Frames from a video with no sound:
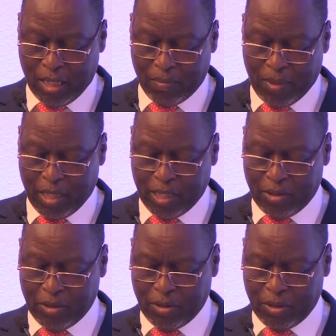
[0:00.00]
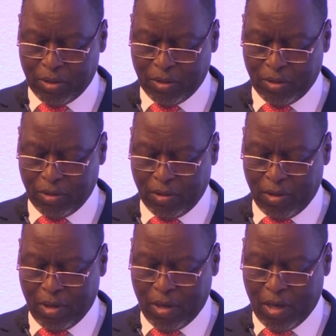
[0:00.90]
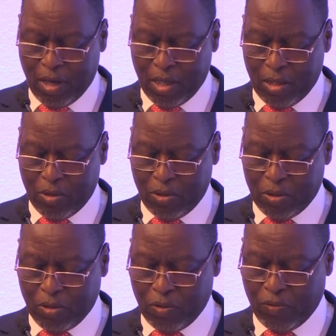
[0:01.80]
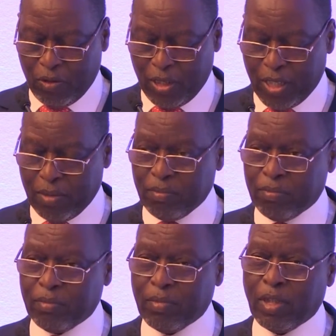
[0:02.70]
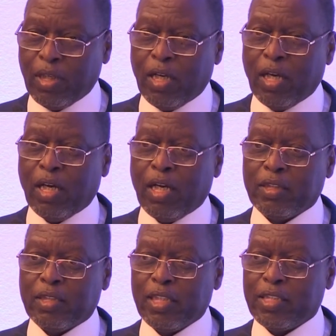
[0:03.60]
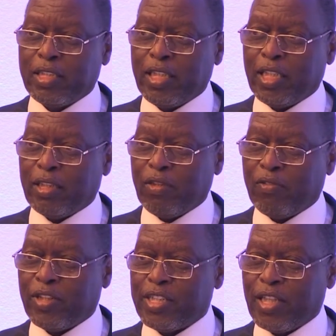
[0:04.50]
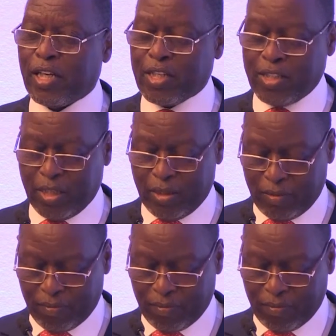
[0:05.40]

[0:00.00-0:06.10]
companions, and those who follow him until the day of resurrection.